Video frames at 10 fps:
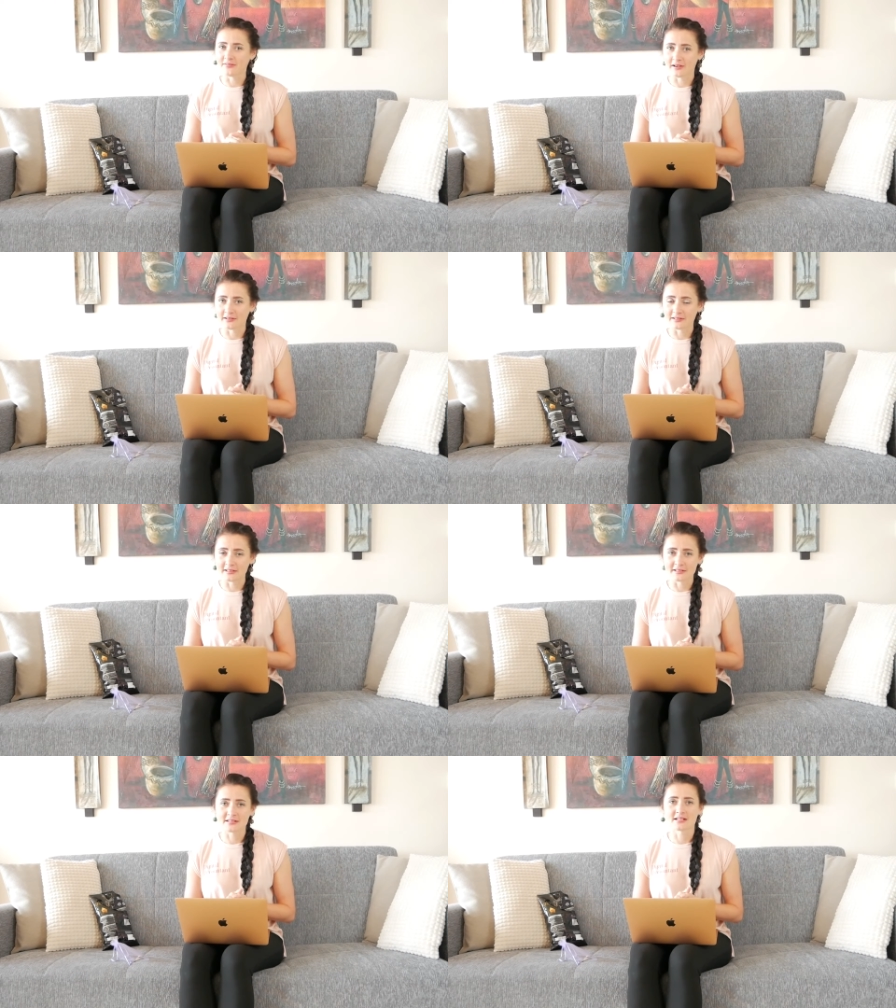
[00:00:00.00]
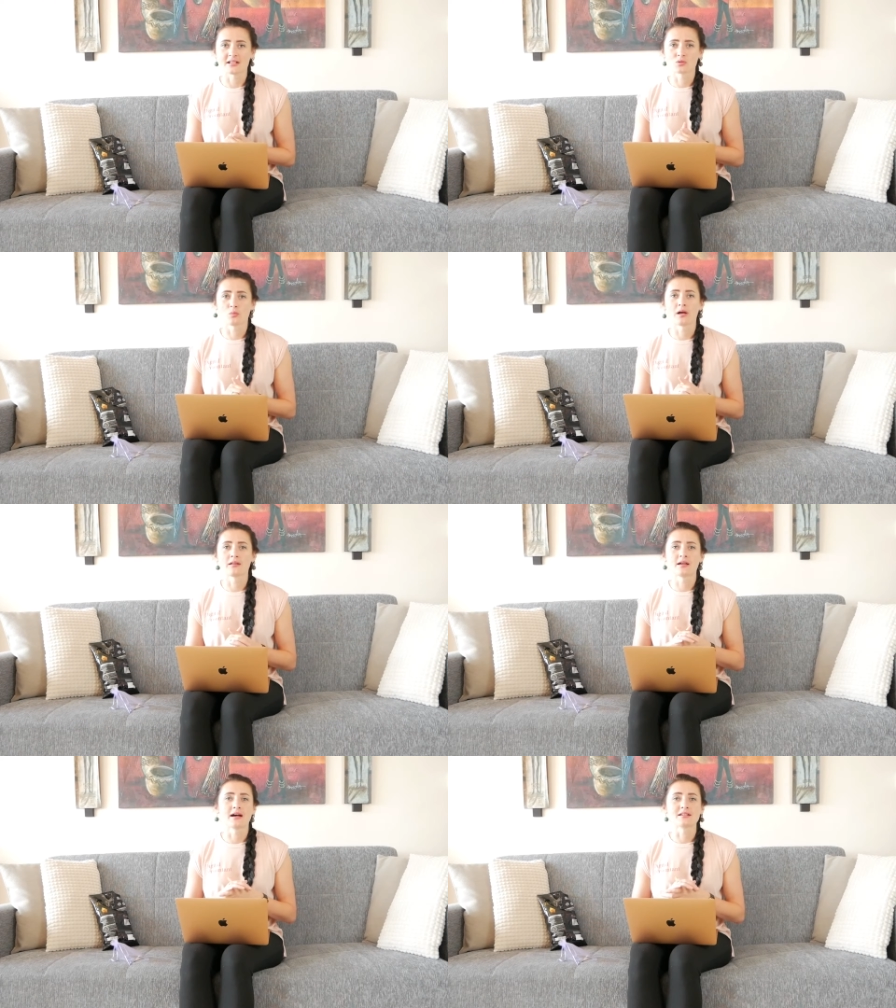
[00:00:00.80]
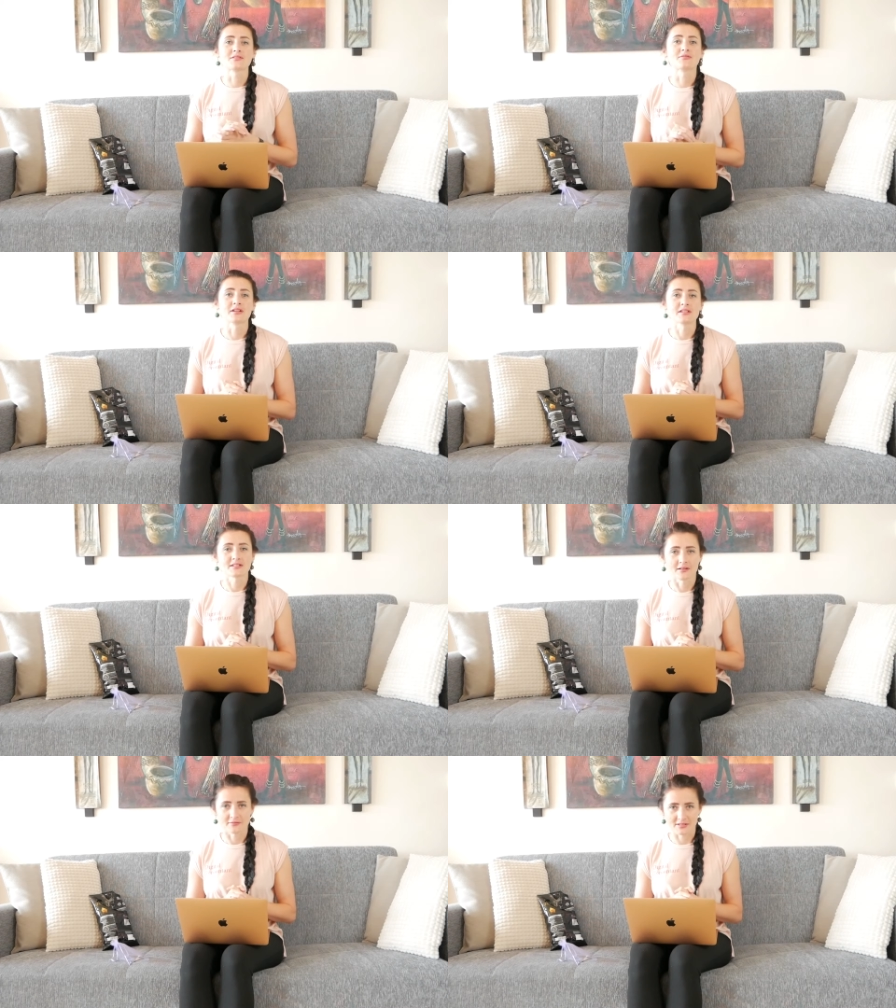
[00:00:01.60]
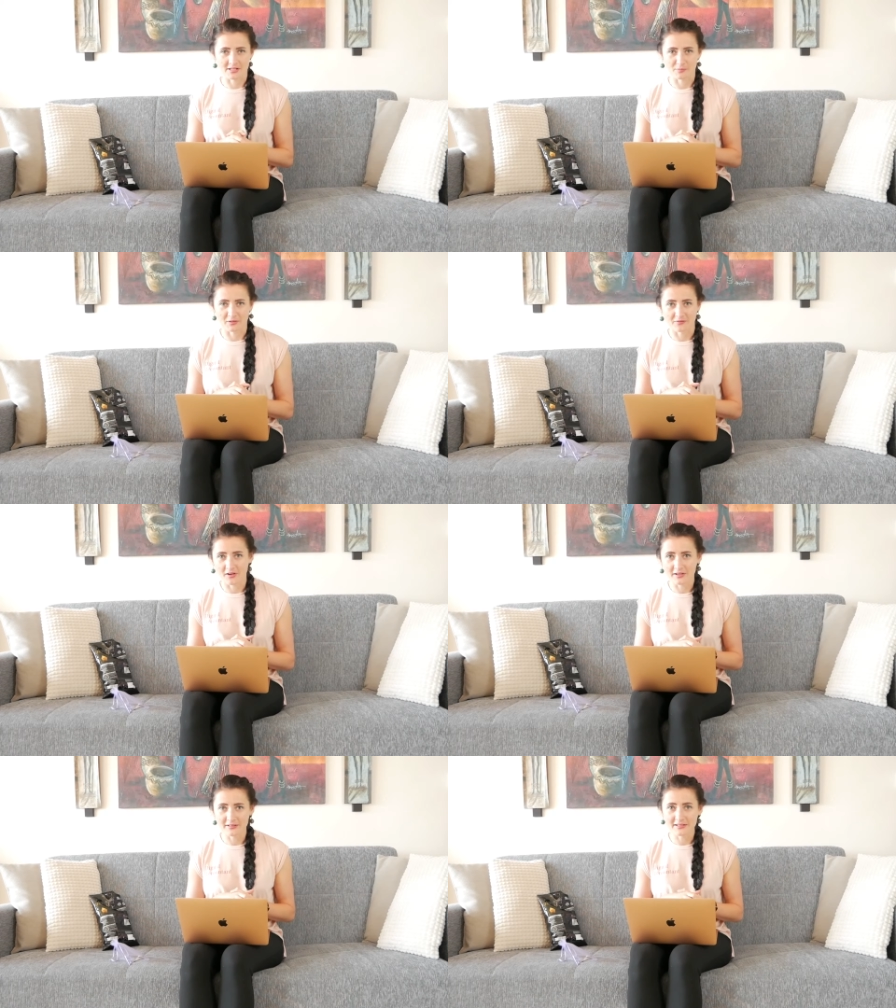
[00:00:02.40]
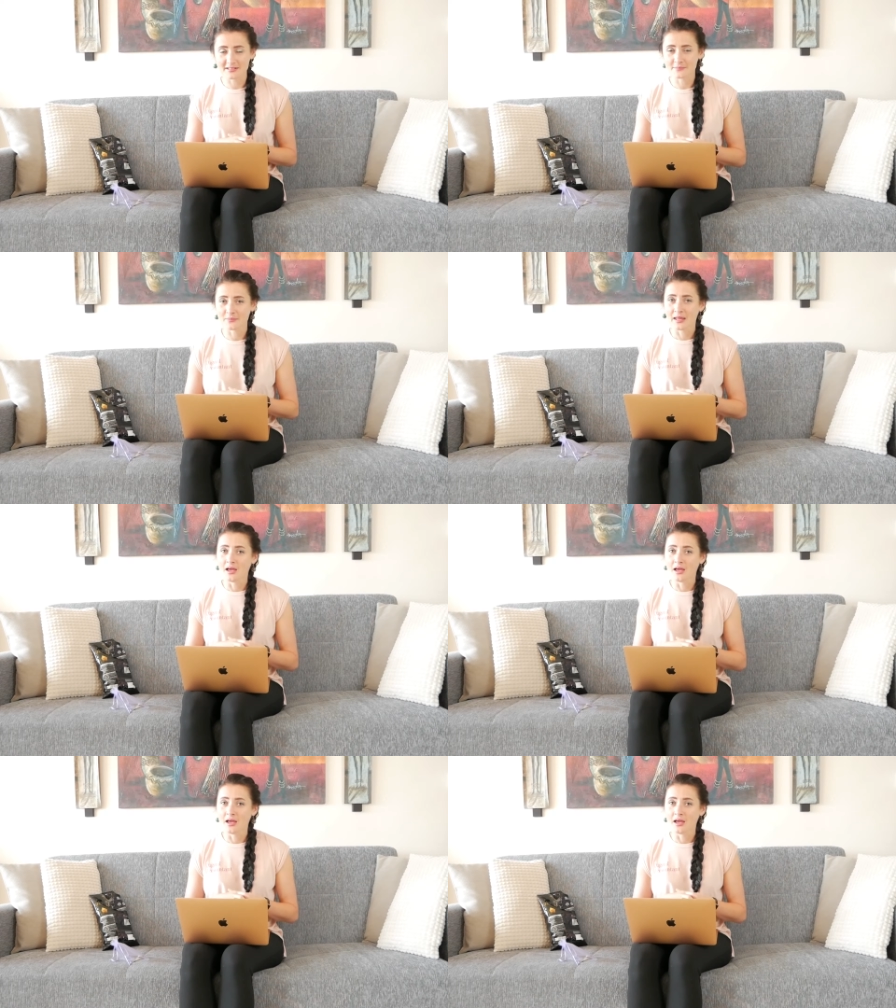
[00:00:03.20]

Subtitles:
filings as well as free self-assessment filings,